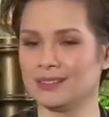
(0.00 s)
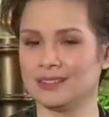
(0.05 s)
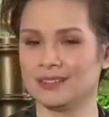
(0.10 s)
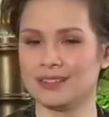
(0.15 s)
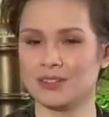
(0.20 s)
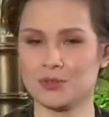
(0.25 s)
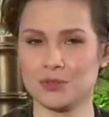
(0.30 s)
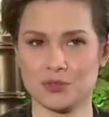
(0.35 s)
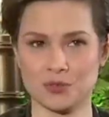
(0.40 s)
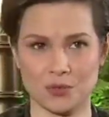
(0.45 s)

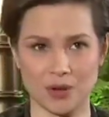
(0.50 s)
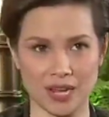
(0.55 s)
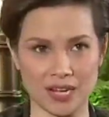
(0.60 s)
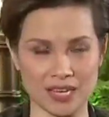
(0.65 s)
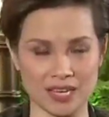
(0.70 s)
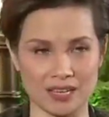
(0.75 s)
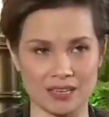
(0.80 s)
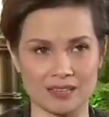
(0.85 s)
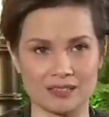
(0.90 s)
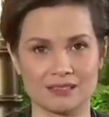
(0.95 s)
She was
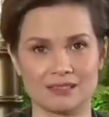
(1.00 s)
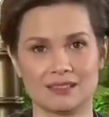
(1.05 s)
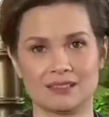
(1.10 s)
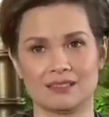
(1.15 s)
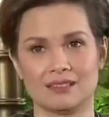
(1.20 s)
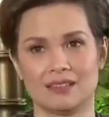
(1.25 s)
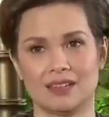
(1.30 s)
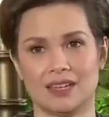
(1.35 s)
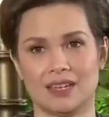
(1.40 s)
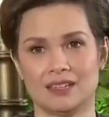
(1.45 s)
ready.
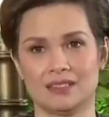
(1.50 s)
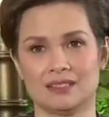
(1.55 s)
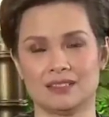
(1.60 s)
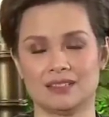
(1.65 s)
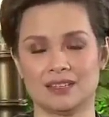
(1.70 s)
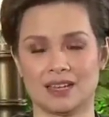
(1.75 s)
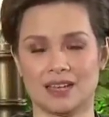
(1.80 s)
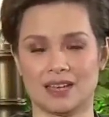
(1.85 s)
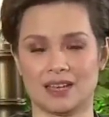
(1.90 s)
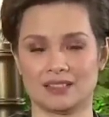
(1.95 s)
And